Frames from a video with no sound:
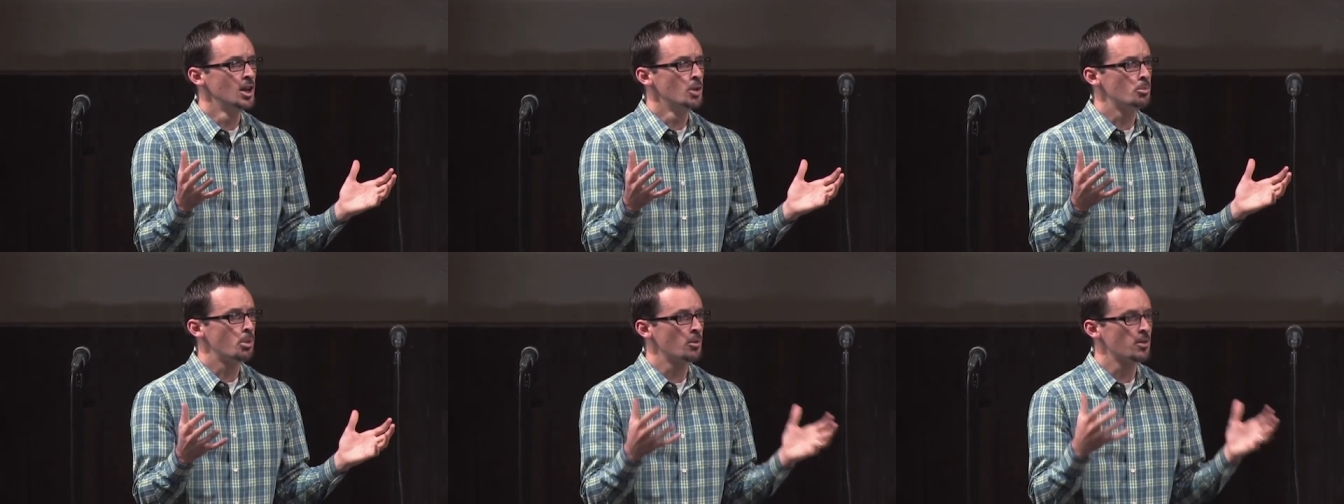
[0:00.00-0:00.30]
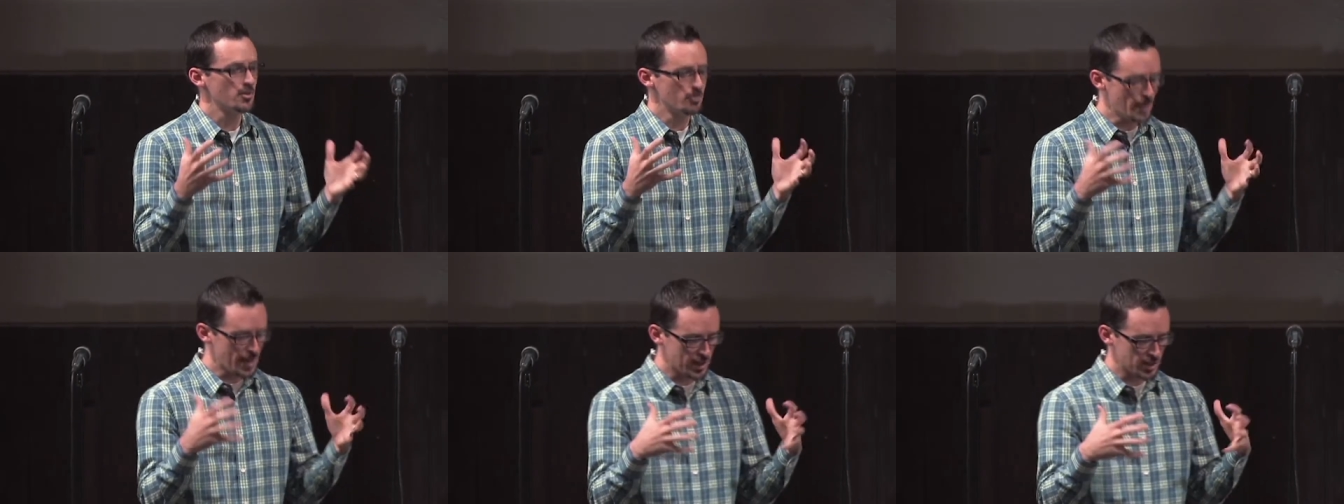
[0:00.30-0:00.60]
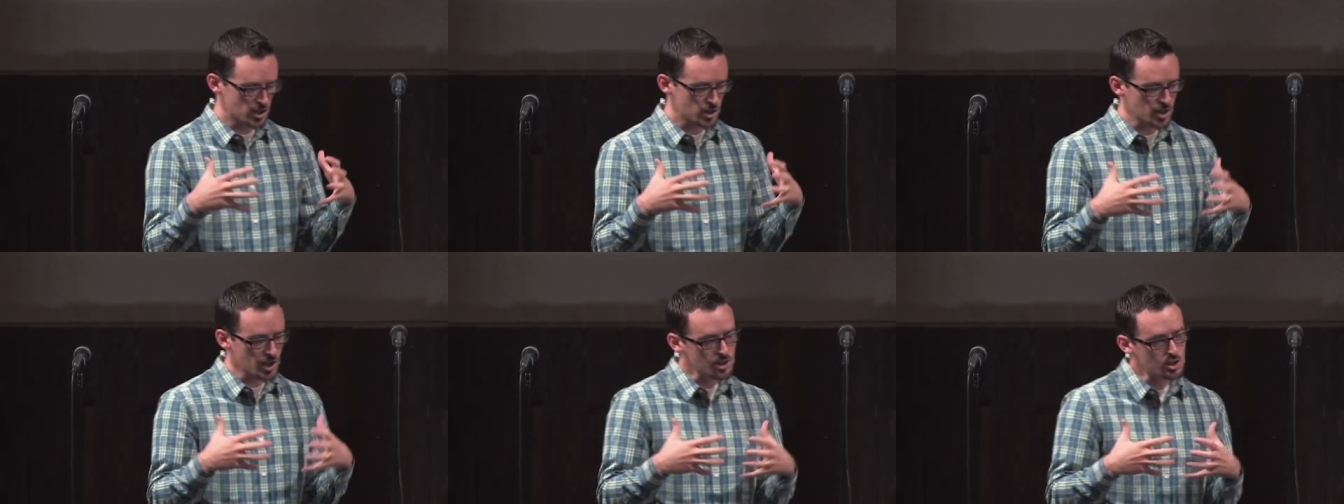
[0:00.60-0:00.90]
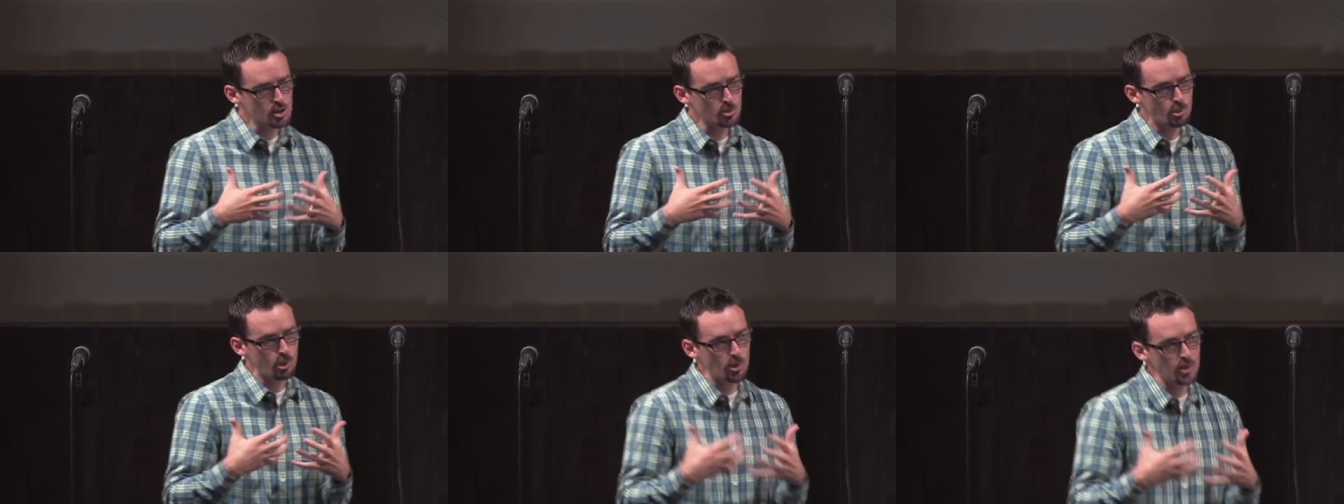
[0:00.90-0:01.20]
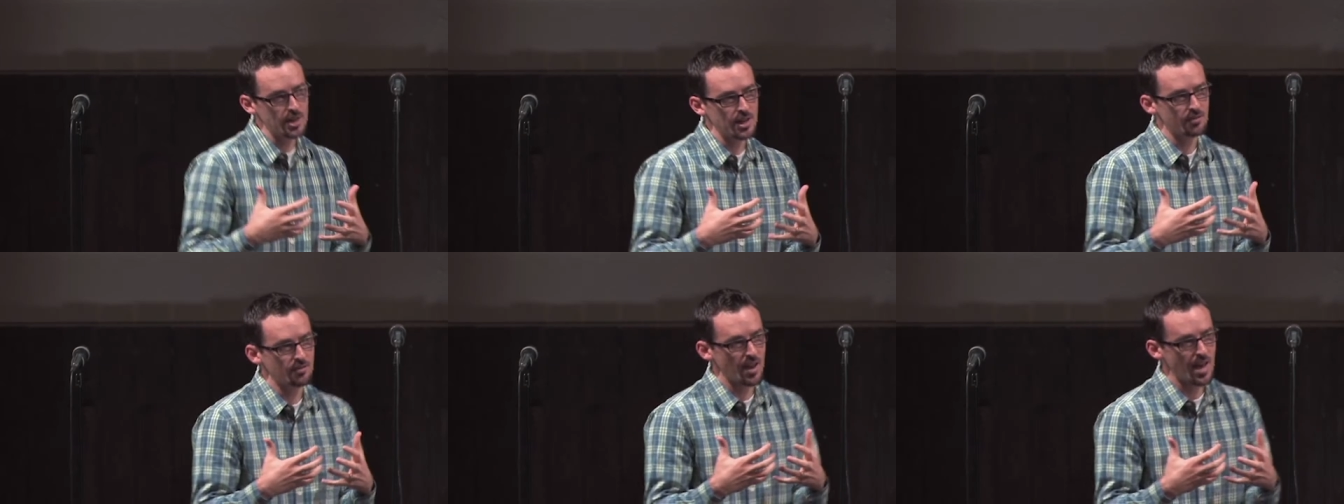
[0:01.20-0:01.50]
but we've made it such a
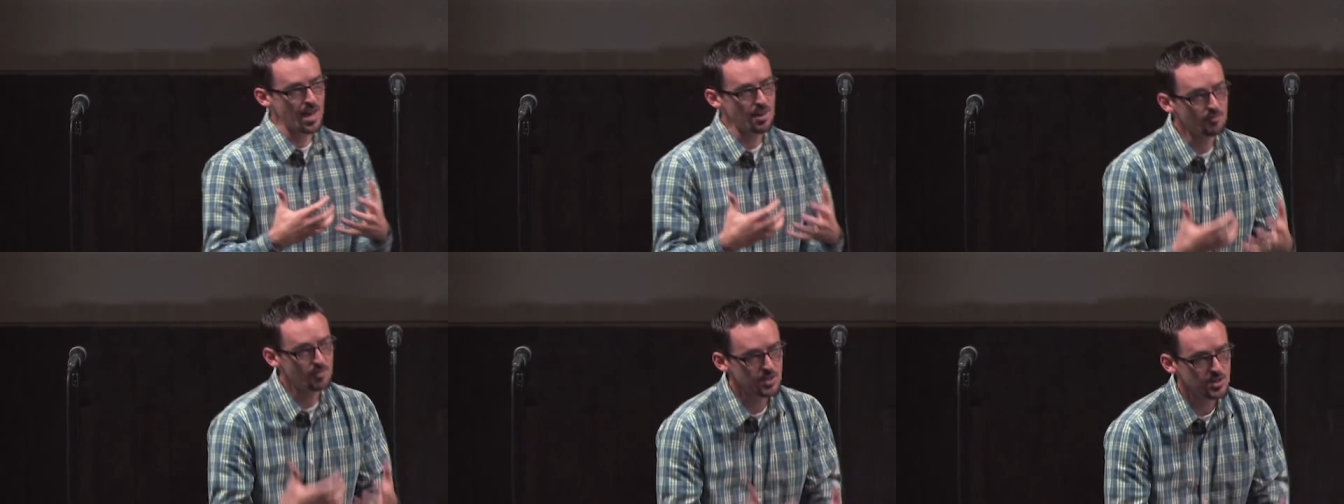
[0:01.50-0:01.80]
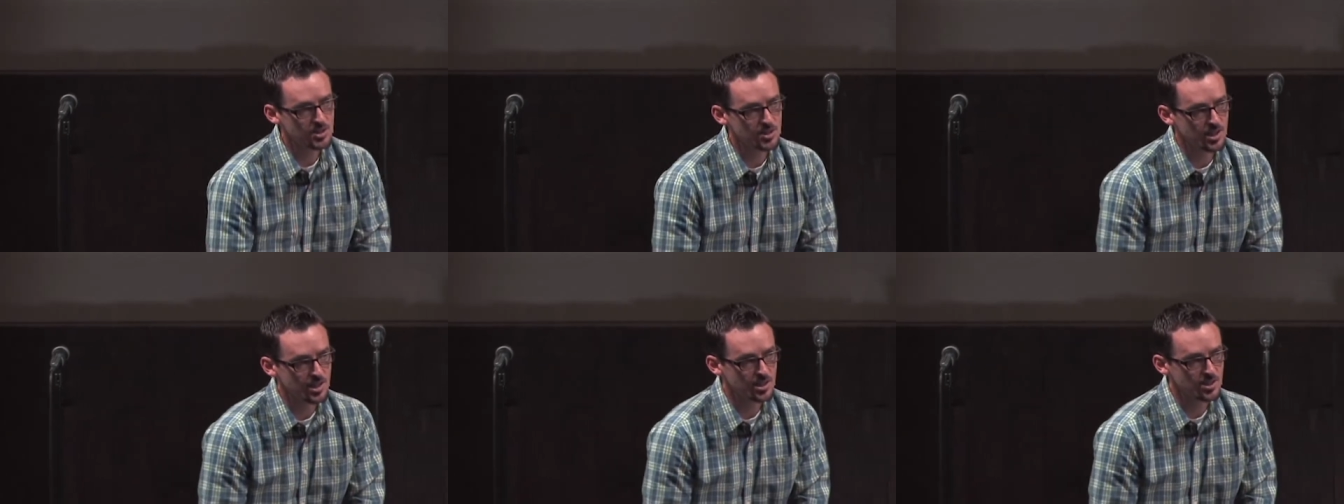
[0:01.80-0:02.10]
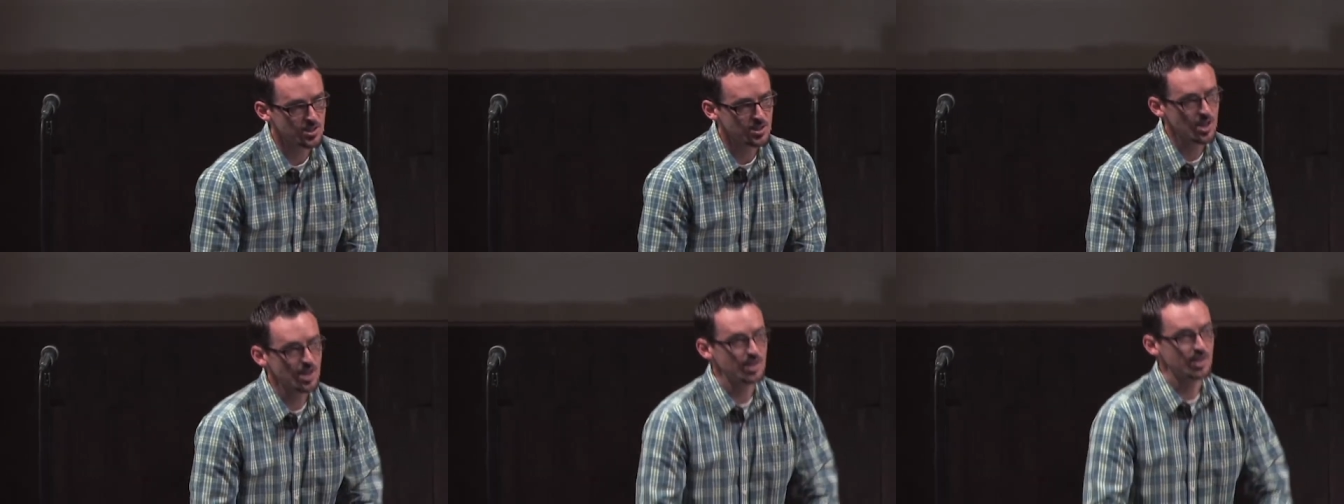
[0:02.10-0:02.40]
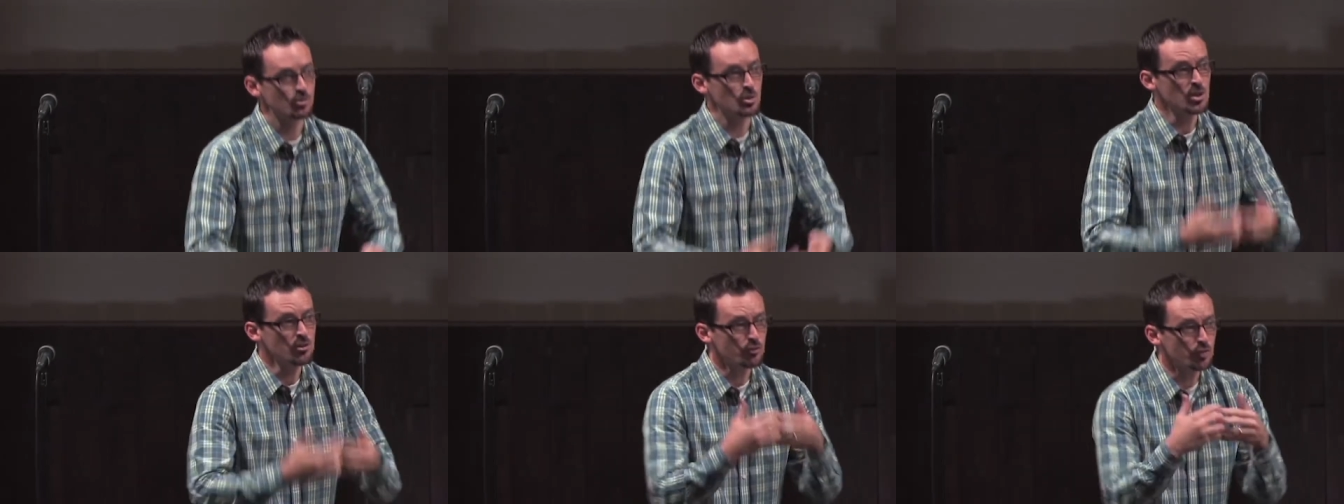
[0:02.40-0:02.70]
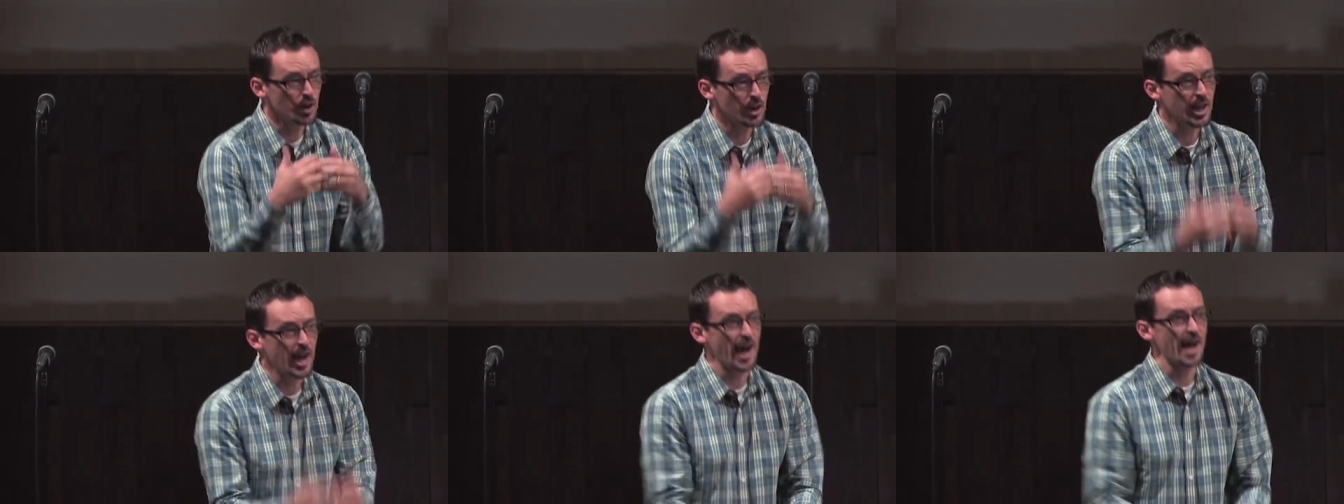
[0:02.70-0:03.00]
point of emphasis, we've
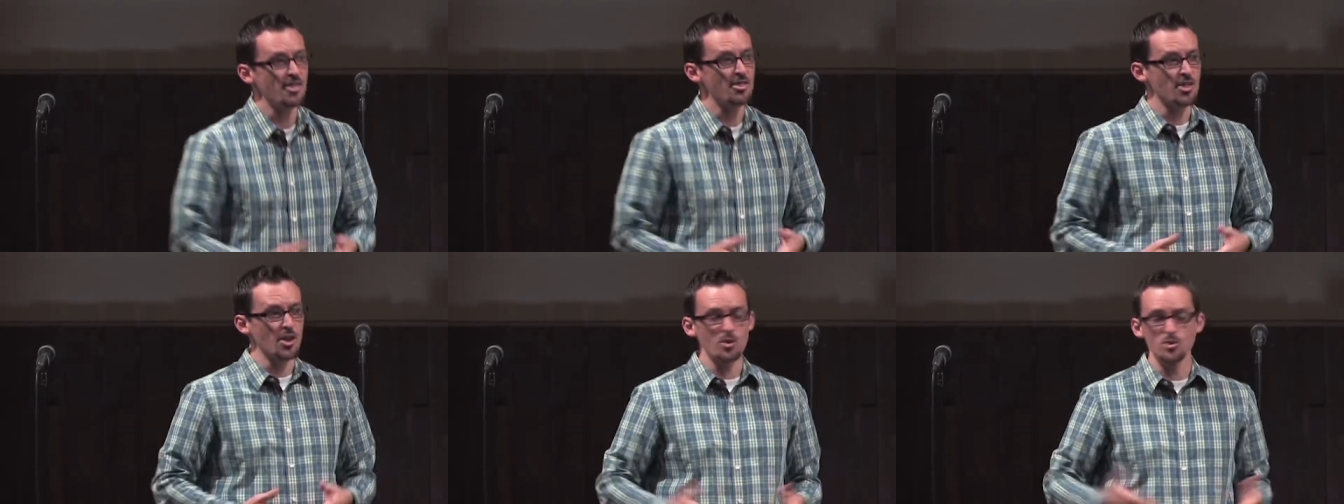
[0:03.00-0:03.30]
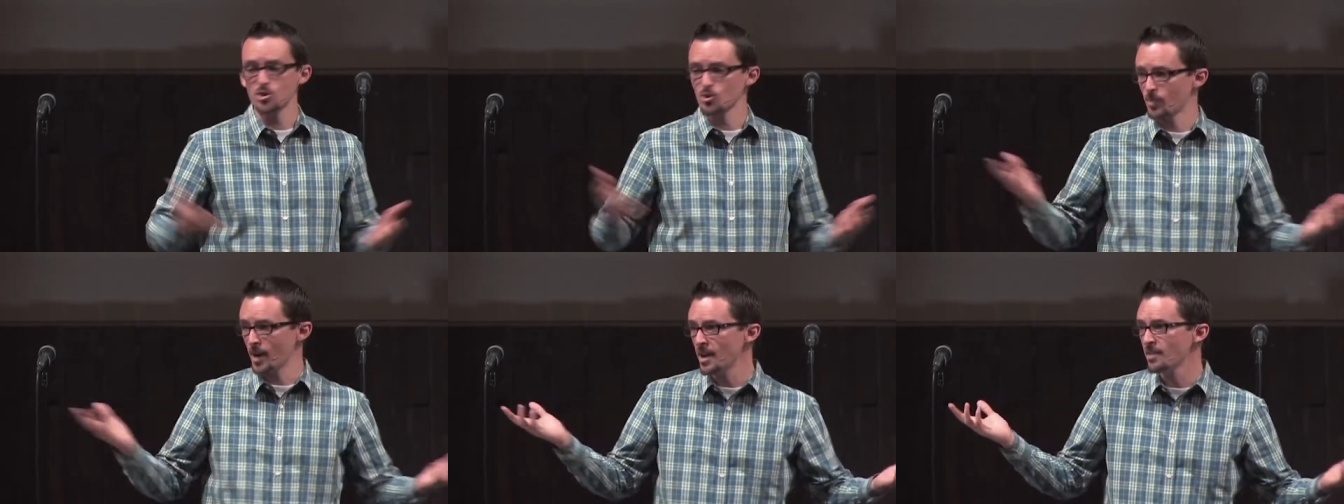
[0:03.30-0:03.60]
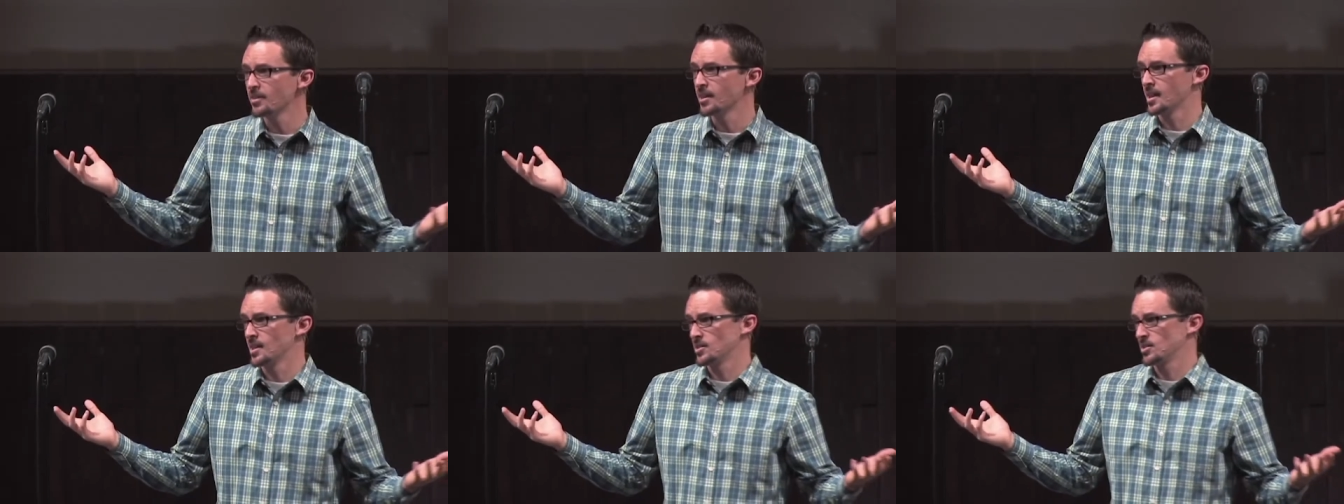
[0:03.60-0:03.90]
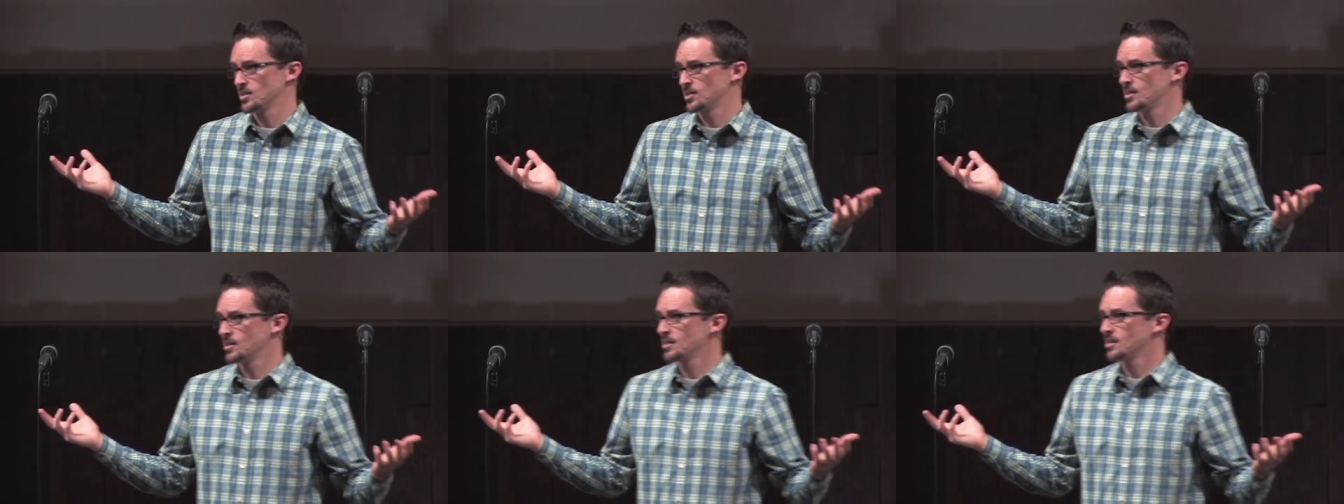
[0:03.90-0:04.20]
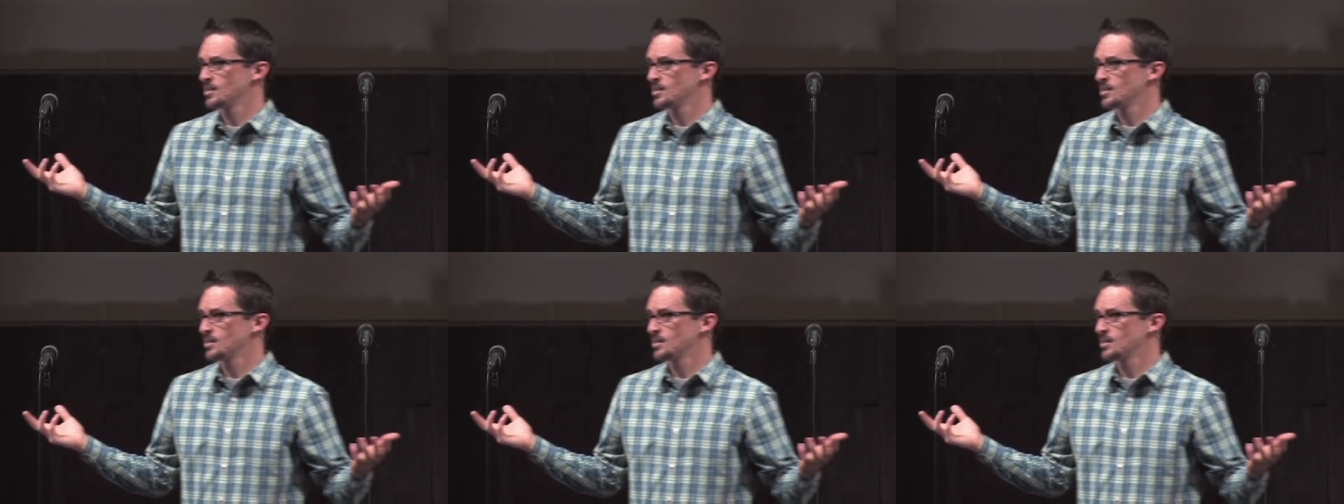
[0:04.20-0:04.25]
forgotten those around us.